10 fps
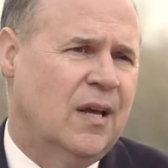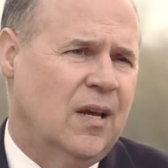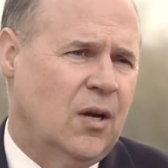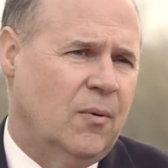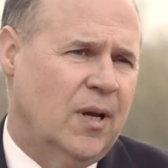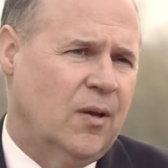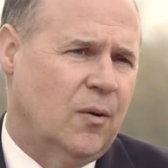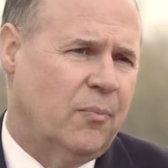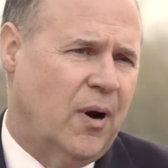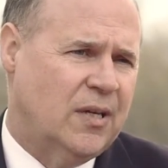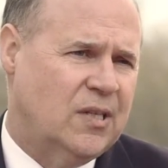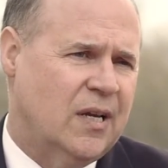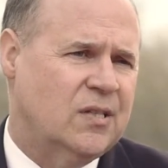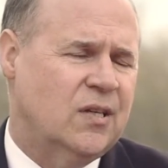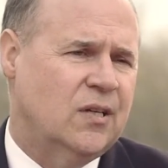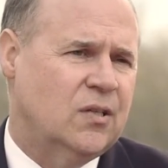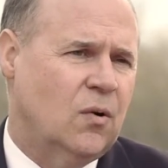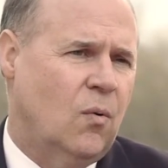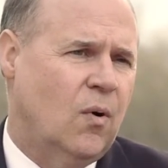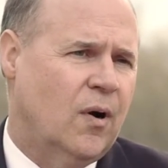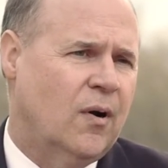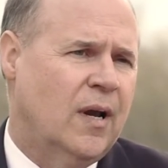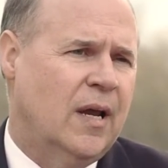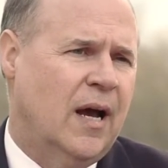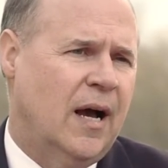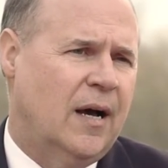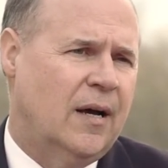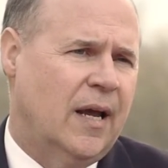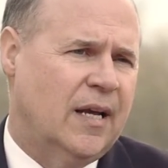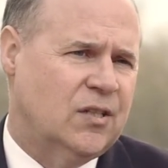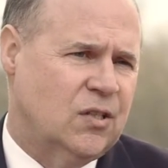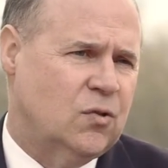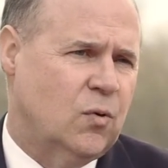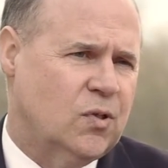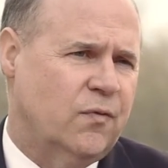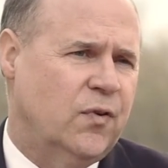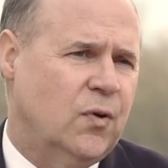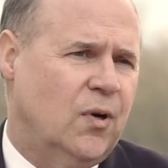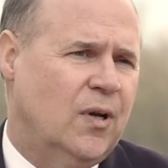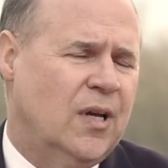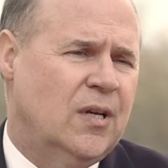you know, in their processes or as a source of fuel.